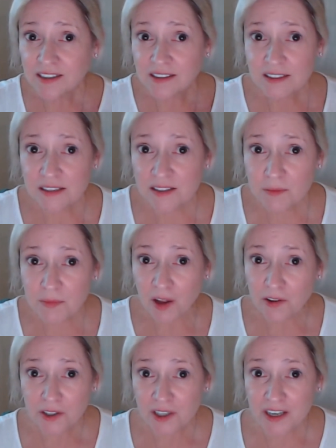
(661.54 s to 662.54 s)
some
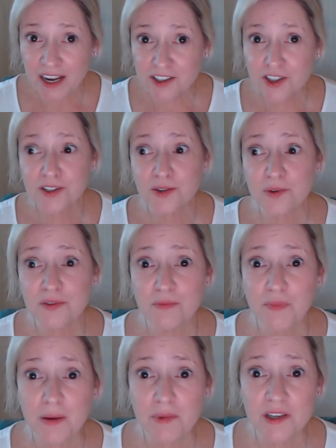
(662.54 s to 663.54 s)
other connections with
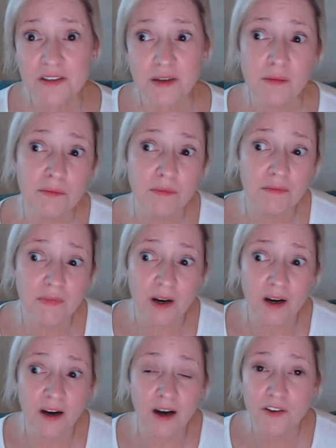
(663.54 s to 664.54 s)
maybe some
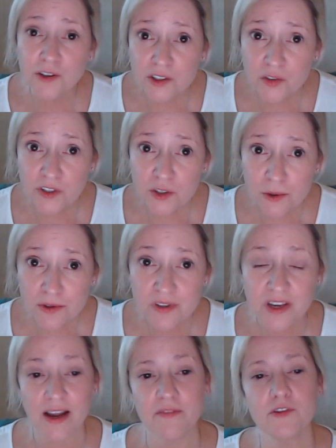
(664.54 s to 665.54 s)
other individuals
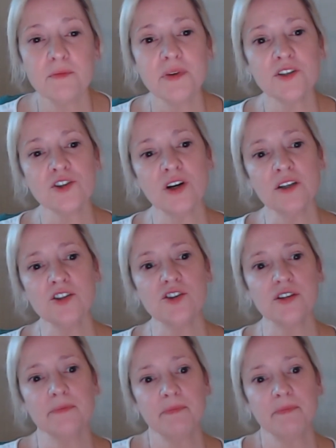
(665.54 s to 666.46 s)
that haven't been charged.